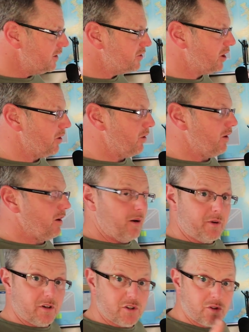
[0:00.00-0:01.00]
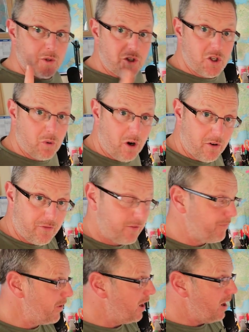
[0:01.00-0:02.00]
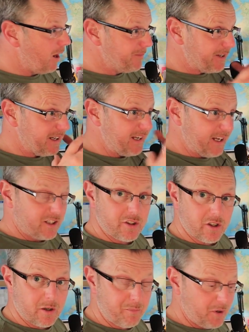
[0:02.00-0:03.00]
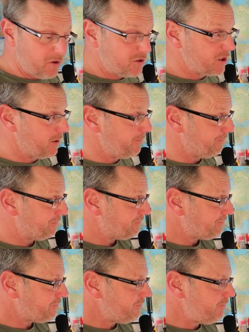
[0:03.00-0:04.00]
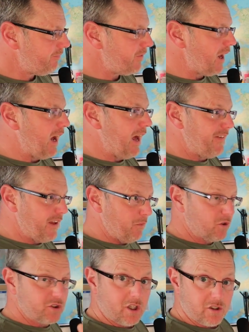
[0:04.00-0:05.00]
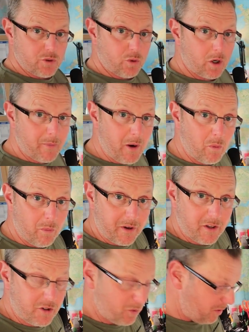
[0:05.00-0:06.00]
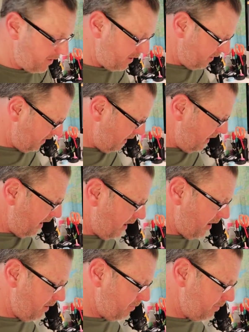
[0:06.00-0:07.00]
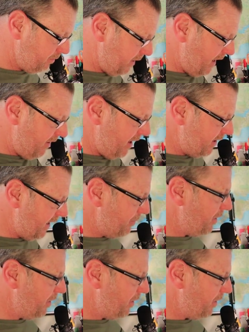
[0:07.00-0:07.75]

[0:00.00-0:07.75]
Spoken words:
So I'm gonna switch you off. I'm going to link it to the computer, and then we'll start talking about what we're going to do with it. But there it is out of